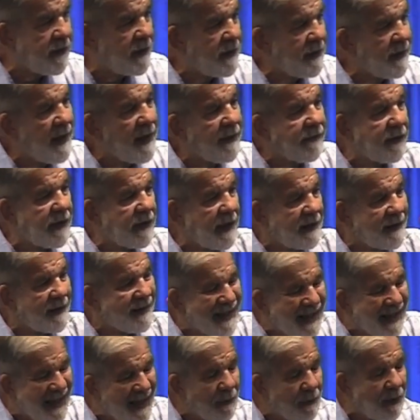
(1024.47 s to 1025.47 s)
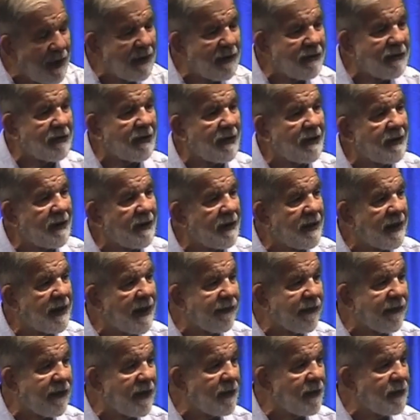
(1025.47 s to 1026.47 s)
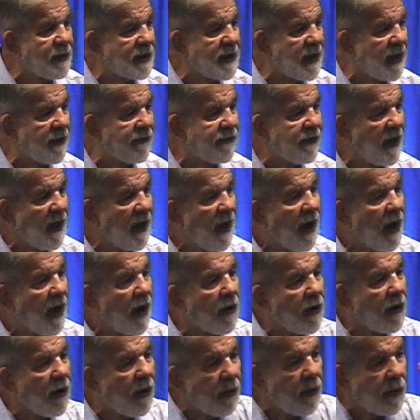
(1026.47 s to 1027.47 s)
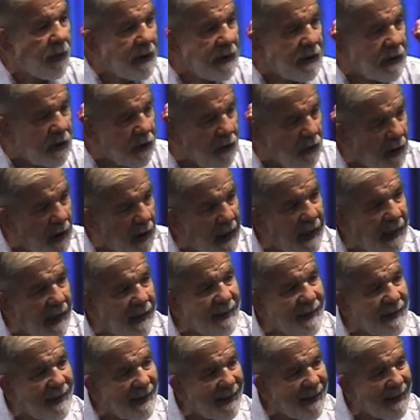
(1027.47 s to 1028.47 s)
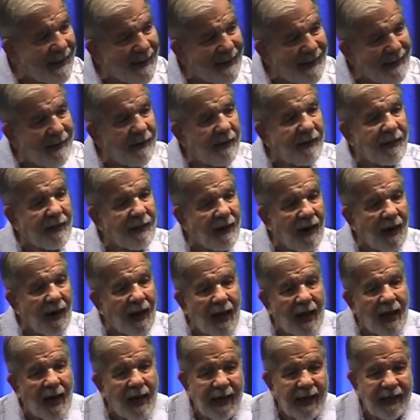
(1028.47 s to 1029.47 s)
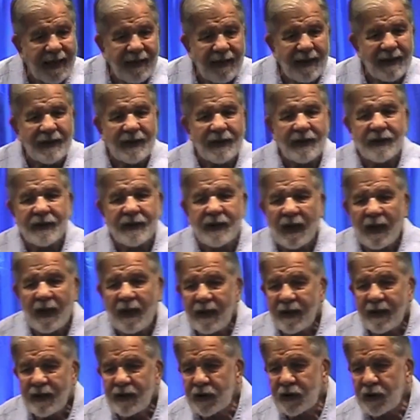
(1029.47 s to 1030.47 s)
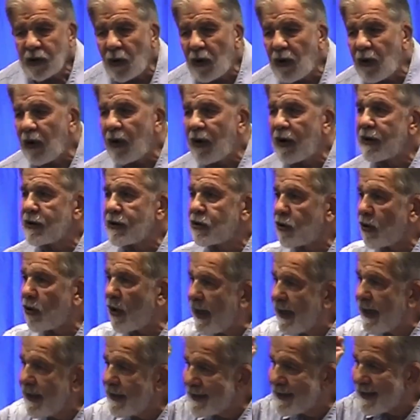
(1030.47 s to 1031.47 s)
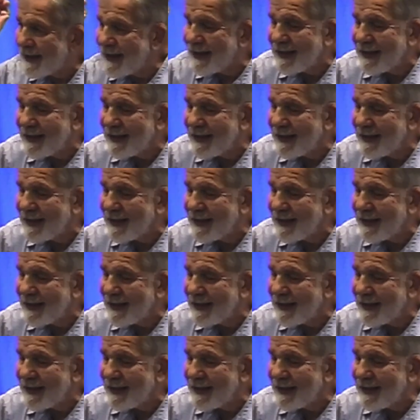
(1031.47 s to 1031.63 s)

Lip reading: the devil, that demons and the devil himself, are always trying to kill the line. This is Saul trying to